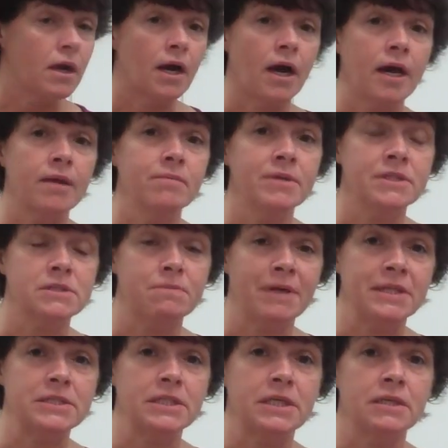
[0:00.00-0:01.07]
I am
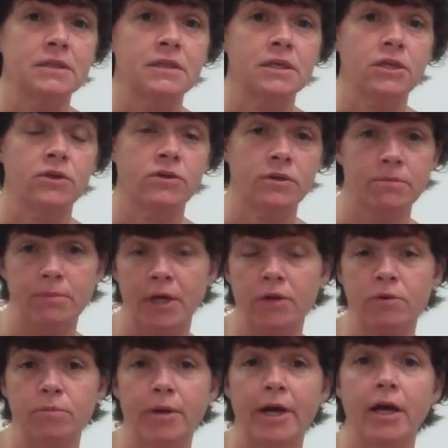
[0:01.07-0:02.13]
expecting that you're in
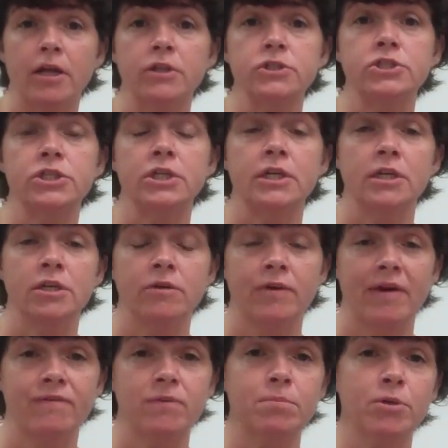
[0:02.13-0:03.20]
microbiology and you
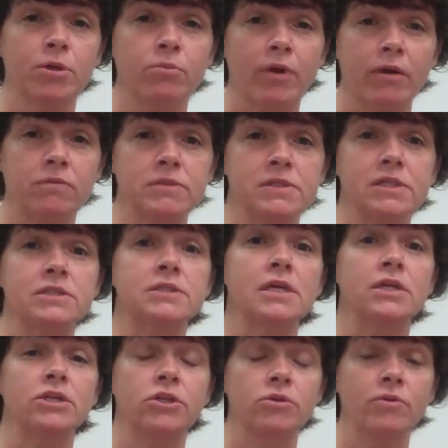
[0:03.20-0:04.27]
have the prerequisites
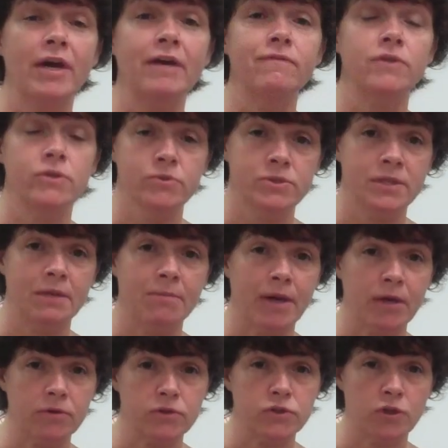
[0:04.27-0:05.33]
and you have used a
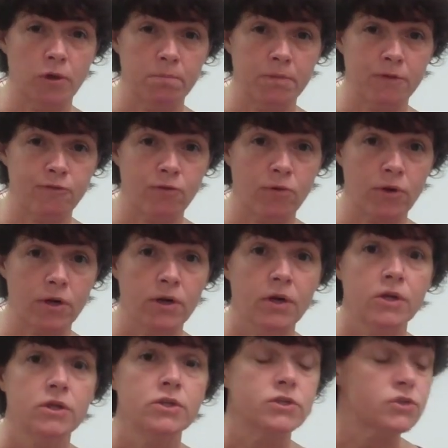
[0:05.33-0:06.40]
microscope before.
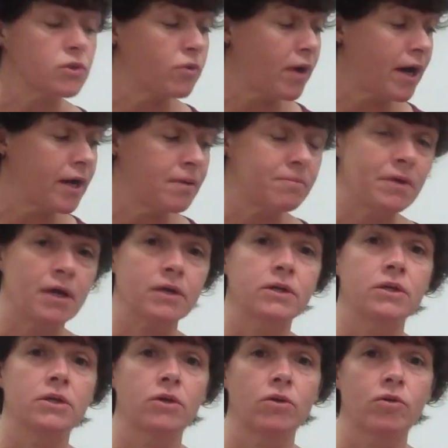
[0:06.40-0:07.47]
So I am not
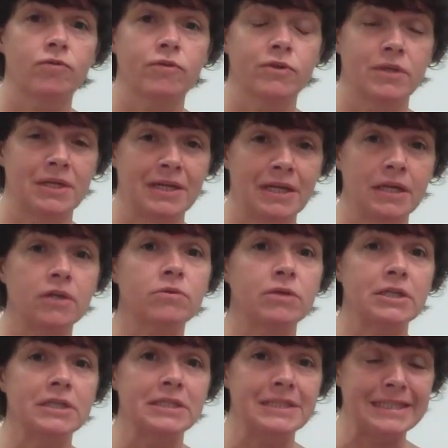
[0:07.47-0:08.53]
going to go over the
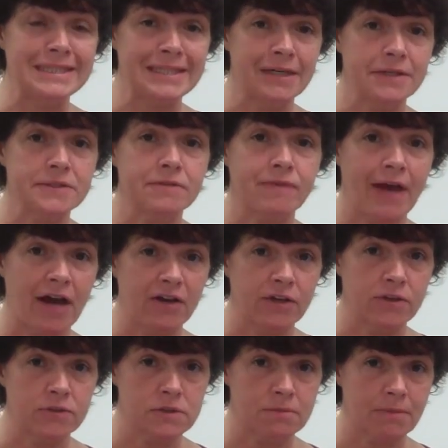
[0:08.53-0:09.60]
nitty-gritty details of how to
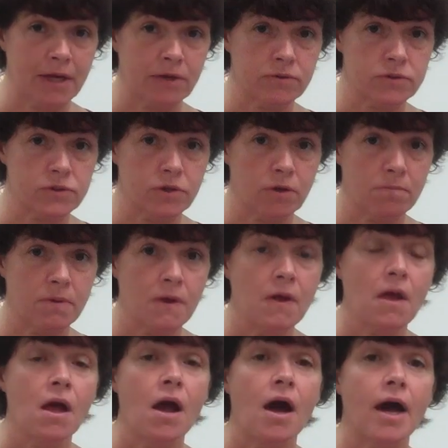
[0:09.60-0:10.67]
use a microscope.
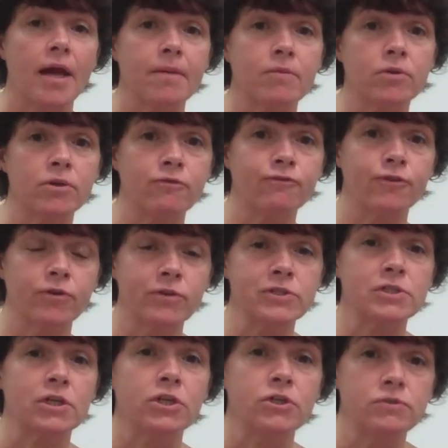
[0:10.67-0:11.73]
I am going to
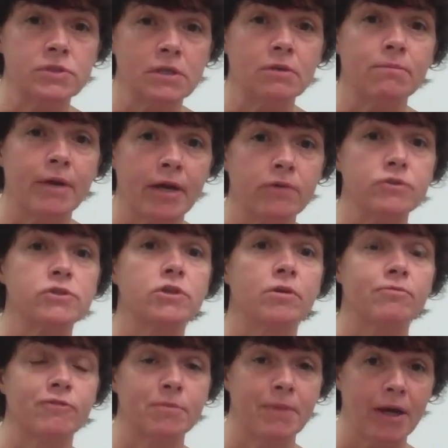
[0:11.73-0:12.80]
focus on using a
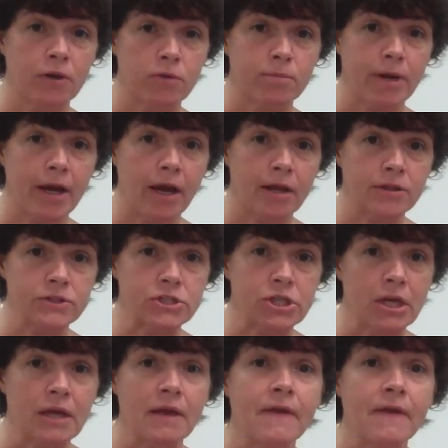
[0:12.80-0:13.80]
microscope for microbiology.